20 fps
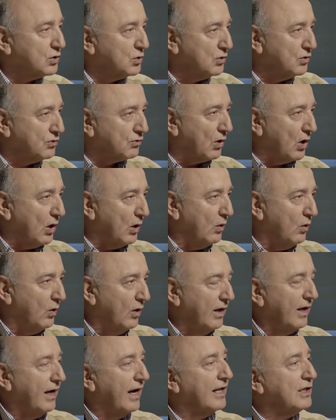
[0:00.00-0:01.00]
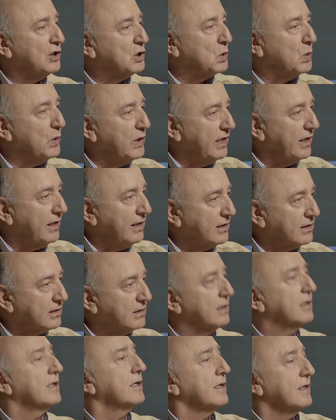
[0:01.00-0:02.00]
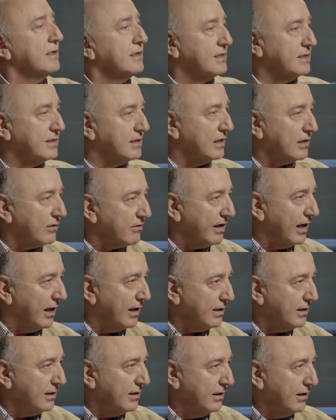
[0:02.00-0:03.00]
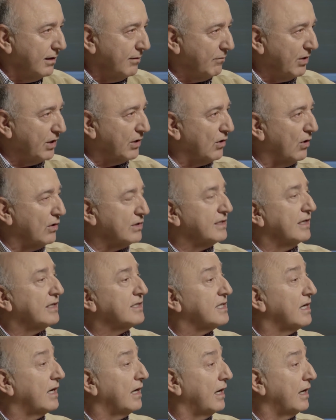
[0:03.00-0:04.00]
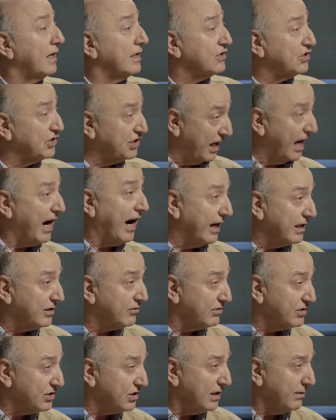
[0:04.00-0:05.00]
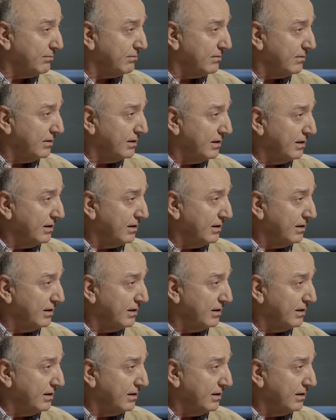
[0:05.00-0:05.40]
to grow and to eat Syria, because it's a Shiite regime.